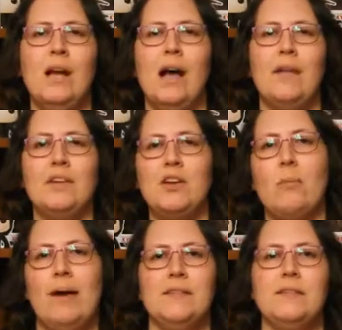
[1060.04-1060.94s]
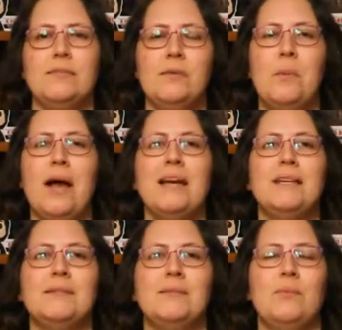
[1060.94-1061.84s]
They go about this in different
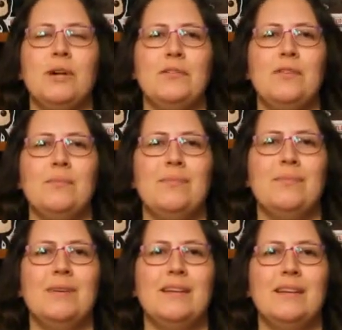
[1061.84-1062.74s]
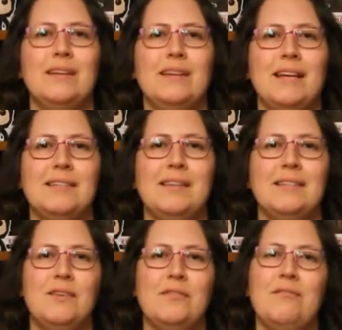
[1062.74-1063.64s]
ways. One of them gets
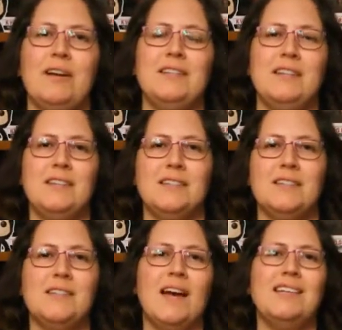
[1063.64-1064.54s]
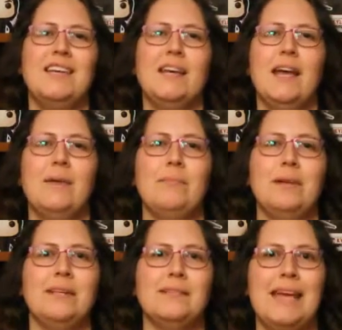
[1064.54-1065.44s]
herself invited into society again and
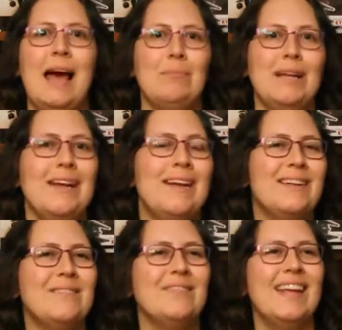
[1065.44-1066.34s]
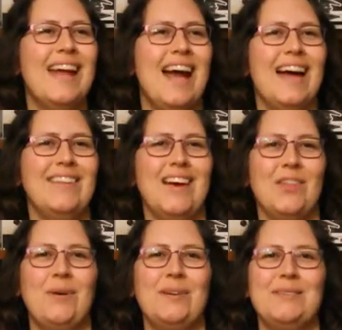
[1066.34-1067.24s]
begins gambling, and the
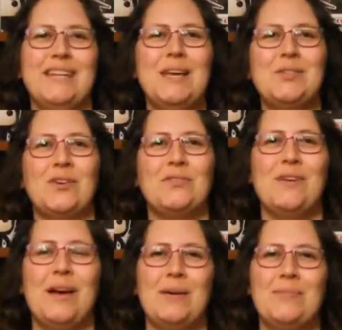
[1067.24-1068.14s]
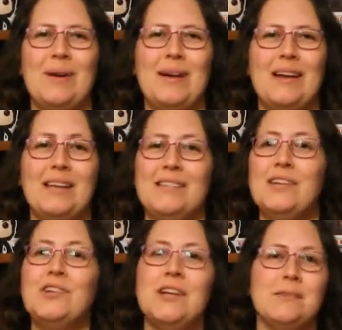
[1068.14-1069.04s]
other one takes off
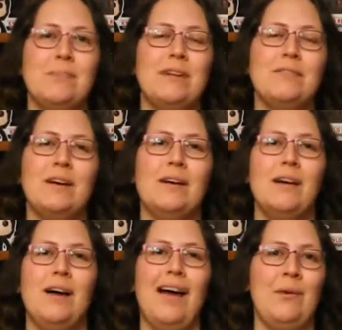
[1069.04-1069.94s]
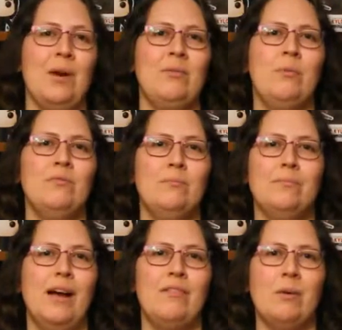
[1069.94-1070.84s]
essentially as a bit of a highway
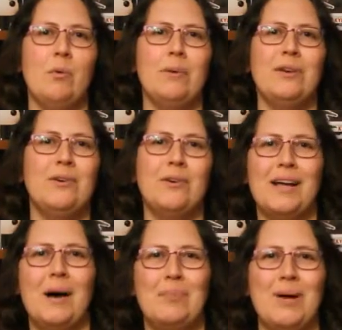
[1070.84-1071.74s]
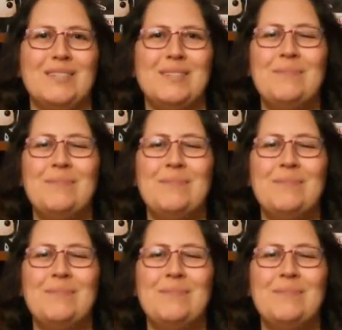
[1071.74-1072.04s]
woman or cut purse.